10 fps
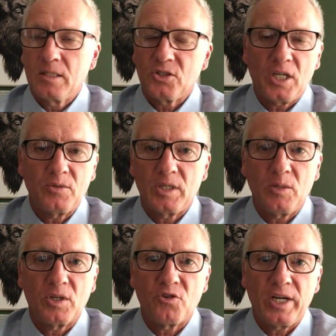don't
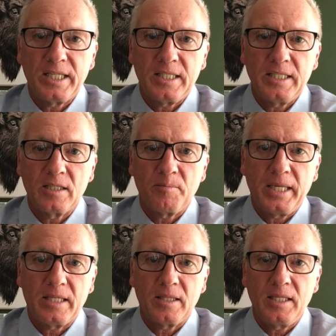know a great deal
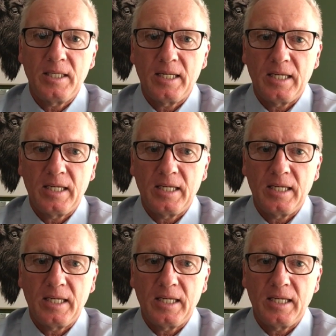about the